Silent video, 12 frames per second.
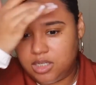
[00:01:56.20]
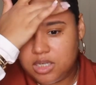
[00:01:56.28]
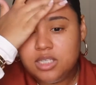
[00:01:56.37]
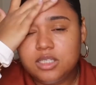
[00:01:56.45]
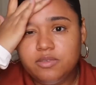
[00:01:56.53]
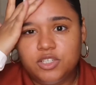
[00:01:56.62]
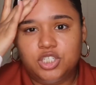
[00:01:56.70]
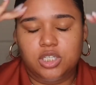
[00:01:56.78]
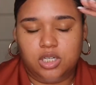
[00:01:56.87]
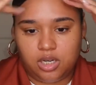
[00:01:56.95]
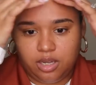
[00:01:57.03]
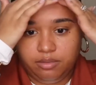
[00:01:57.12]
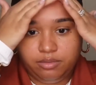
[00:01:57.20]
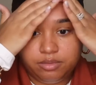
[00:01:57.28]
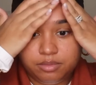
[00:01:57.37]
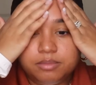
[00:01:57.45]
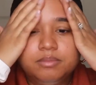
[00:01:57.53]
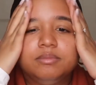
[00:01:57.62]
is sufficient enough,
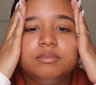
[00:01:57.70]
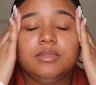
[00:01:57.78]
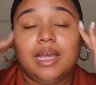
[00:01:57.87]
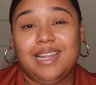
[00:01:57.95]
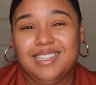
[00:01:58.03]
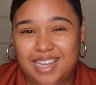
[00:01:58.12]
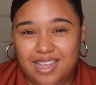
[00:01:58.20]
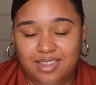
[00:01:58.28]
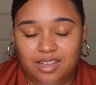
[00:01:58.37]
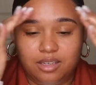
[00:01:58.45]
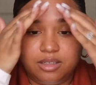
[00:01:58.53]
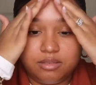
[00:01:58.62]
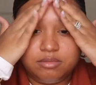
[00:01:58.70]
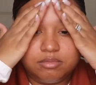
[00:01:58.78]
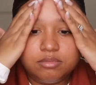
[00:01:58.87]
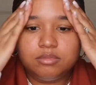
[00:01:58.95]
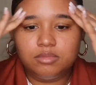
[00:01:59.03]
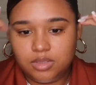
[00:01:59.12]
at least I think.
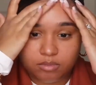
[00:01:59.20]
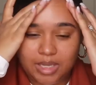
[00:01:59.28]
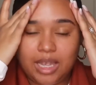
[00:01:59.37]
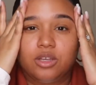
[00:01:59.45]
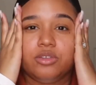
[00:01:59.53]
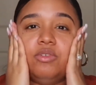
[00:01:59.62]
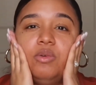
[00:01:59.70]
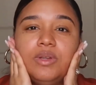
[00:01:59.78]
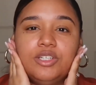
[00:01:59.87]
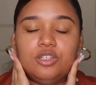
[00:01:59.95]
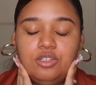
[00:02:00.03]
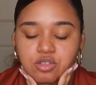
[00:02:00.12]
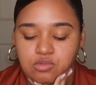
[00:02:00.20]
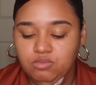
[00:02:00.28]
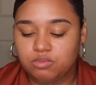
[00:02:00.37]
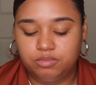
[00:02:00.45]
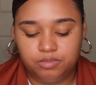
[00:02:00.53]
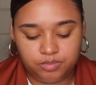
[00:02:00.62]
That goes for winter too.
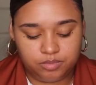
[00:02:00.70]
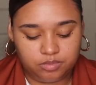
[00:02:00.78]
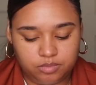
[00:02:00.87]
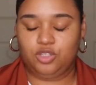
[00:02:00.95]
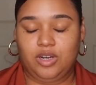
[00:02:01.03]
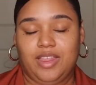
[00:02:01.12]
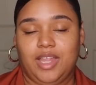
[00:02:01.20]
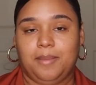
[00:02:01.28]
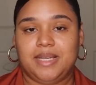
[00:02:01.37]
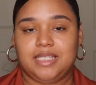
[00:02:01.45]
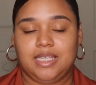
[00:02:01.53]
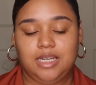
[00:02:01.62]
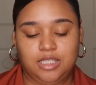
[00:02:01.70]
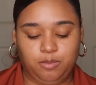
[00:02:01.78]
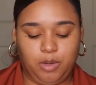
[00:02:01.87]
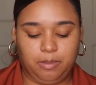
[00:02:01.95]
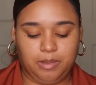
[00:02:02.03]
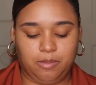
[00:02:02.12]
So now that my skin is
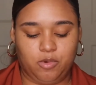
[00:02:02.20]
prepped, I'm